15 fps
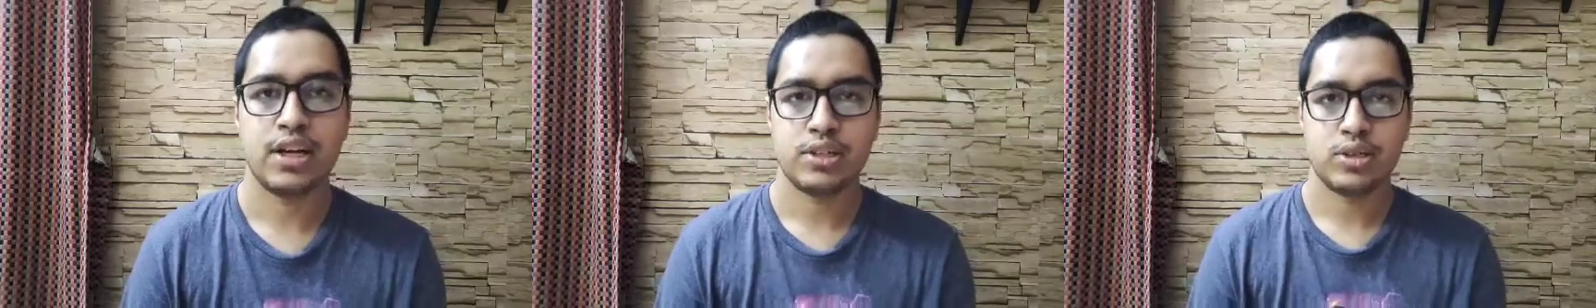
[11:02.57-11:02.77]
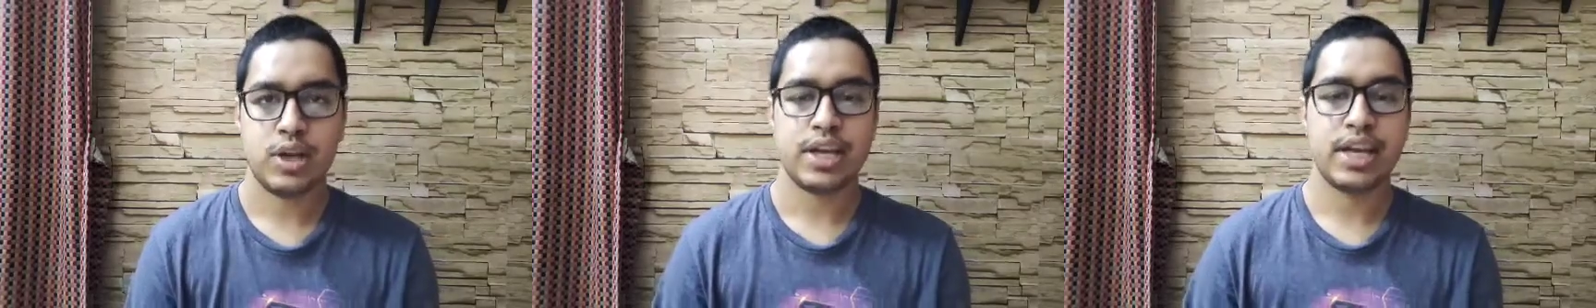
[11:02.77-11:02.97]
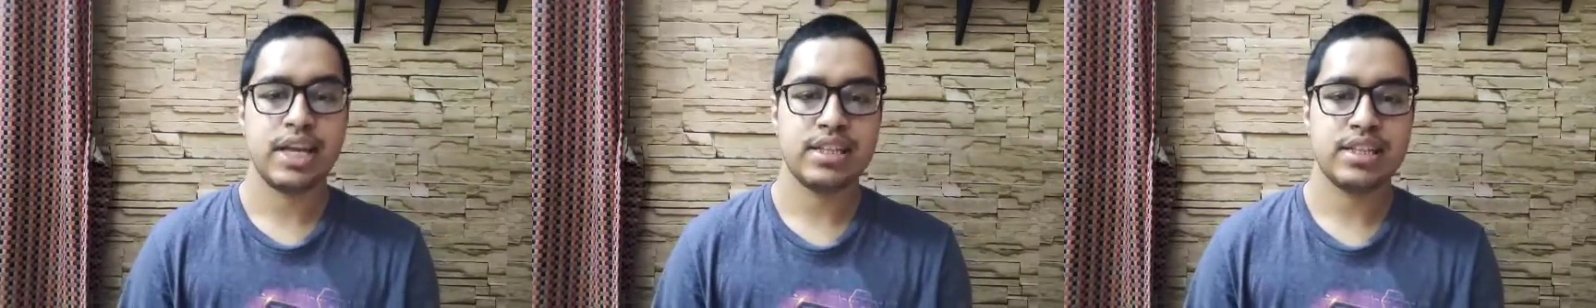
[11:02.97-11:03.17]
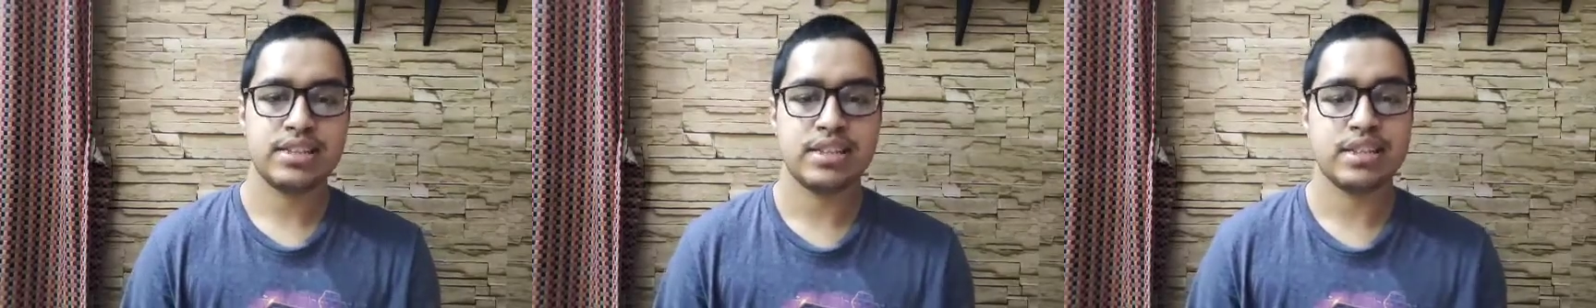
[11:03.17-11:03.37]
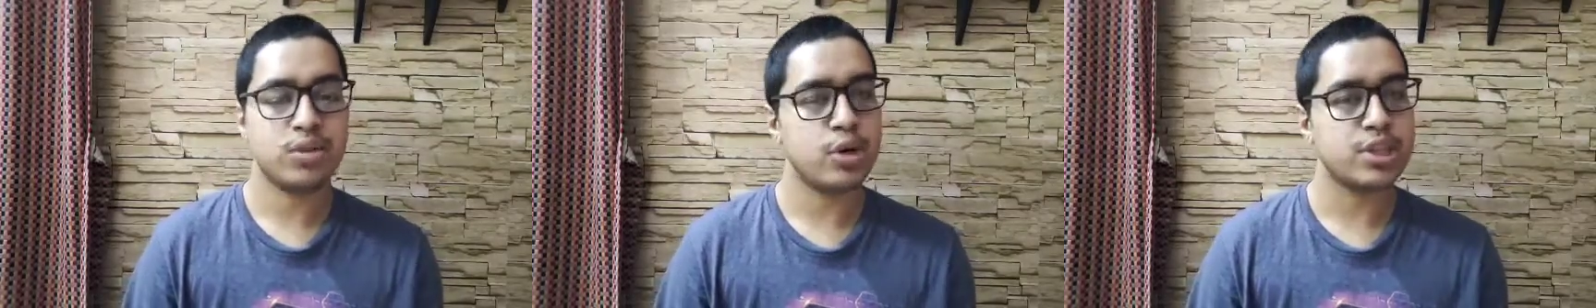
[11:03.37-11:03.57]
So again,
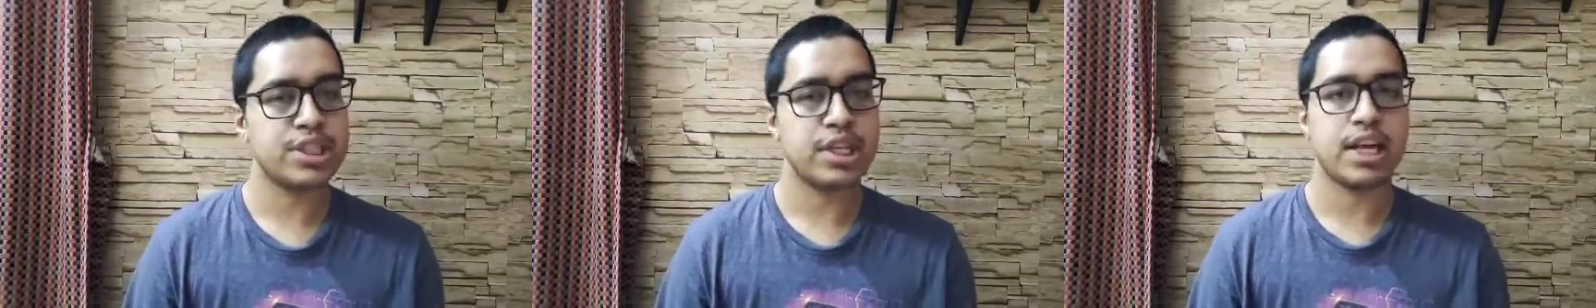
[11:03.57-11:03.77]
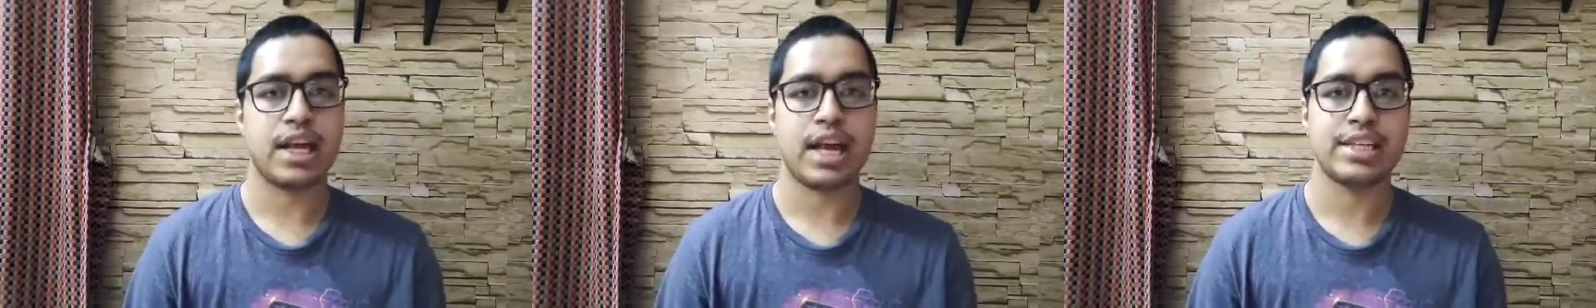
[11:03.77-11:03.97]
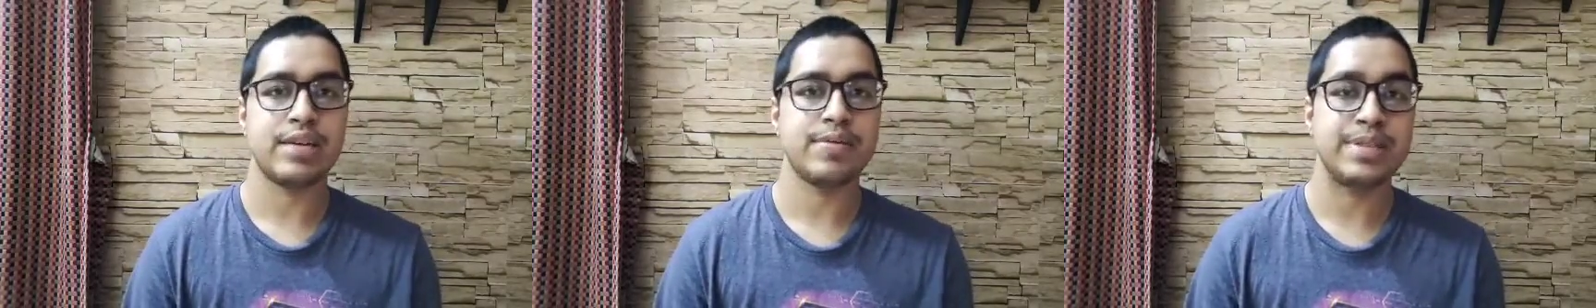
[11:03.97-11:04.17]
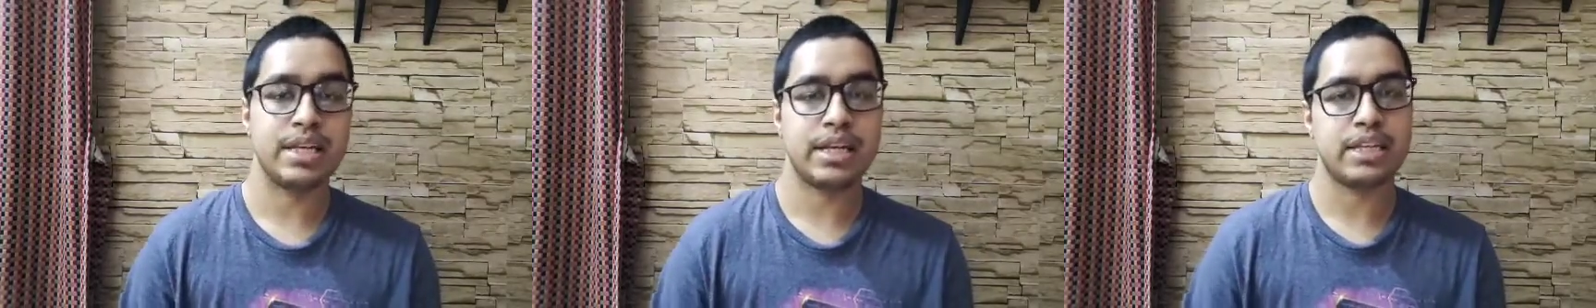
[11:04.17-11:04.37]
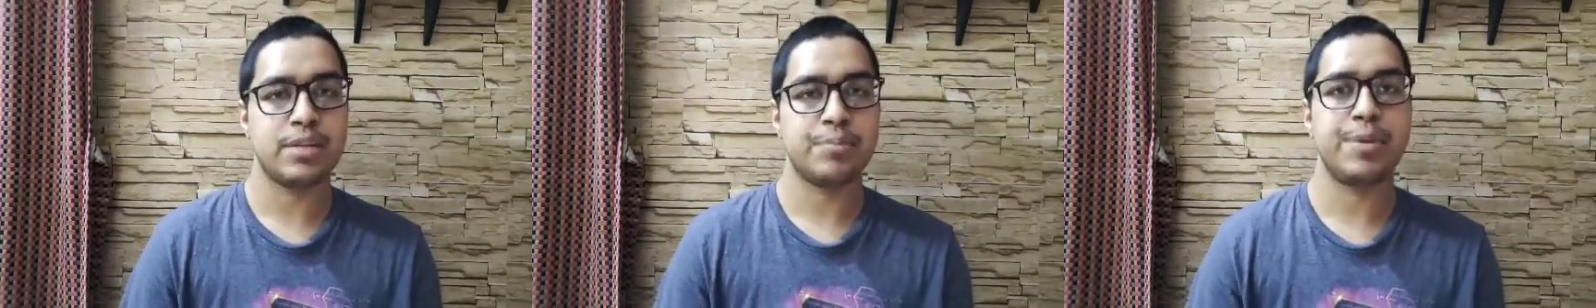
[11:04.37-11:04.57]
this question, as I've
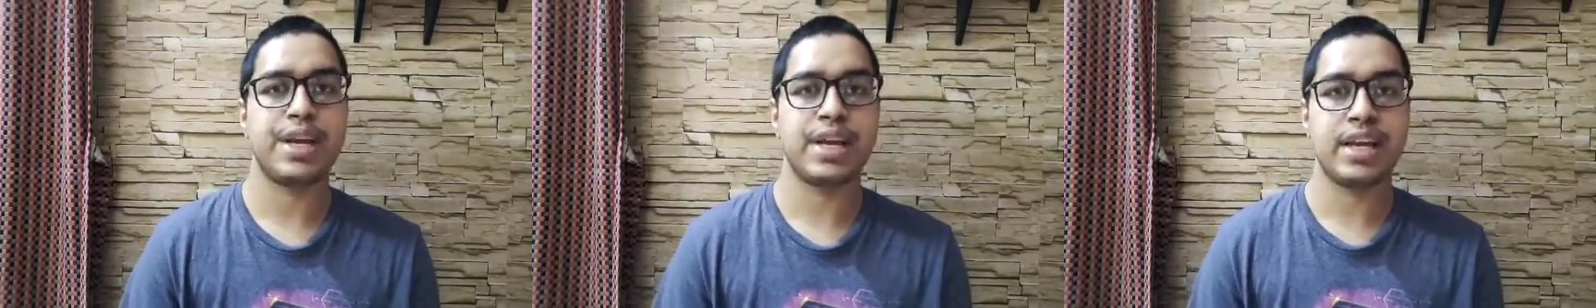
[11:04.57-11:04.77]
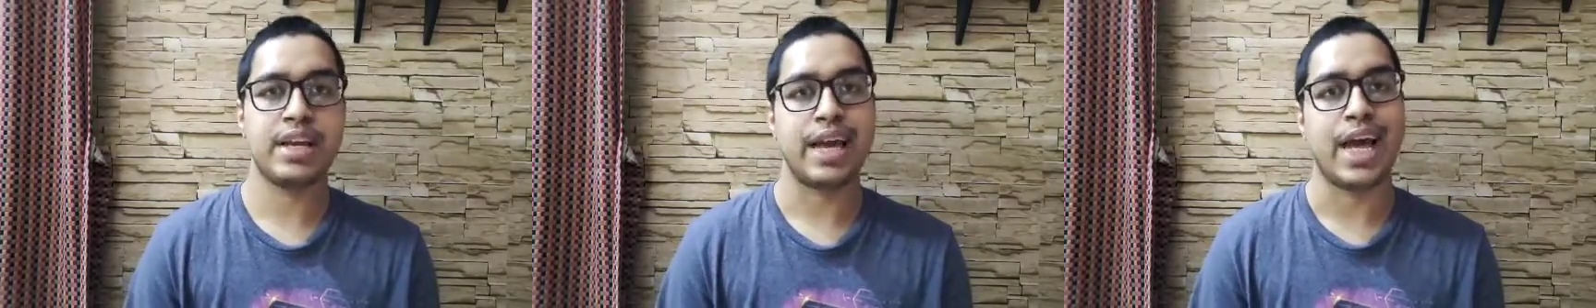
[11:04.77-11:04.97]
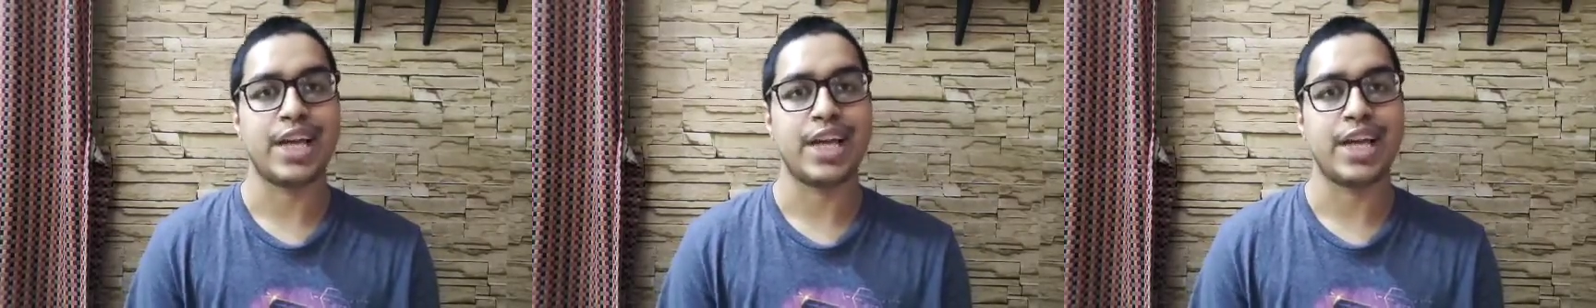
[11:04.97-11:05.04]
said at the beginning,